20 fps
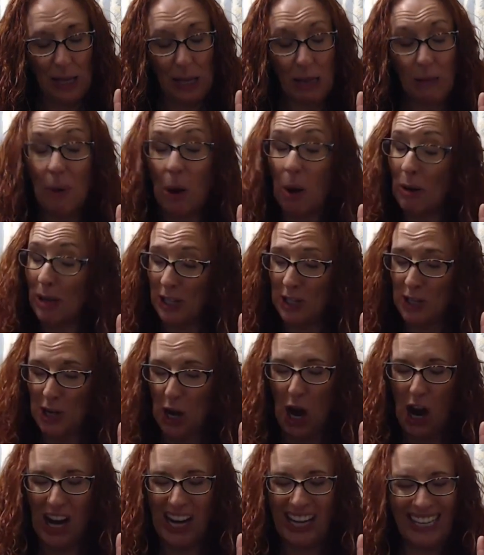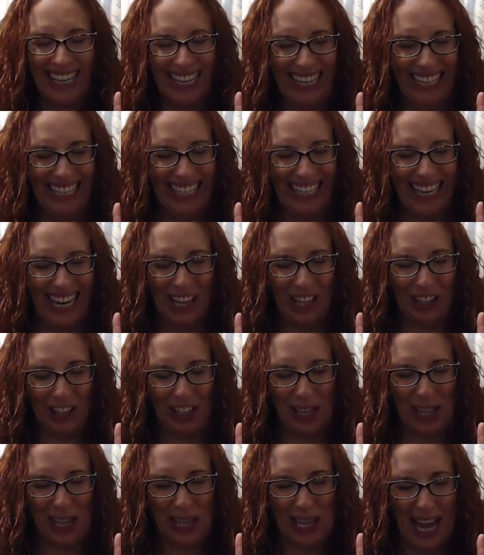spokesdog, I
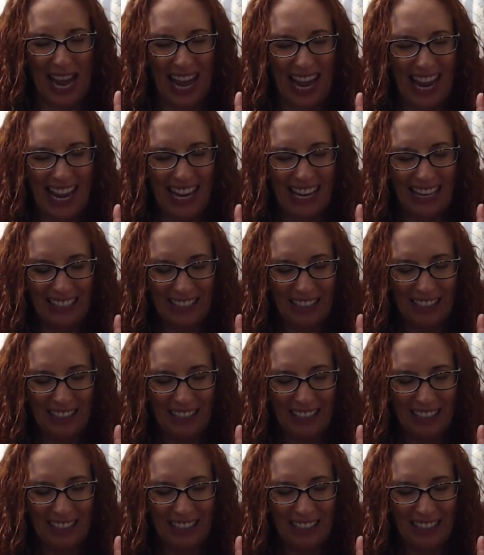should say.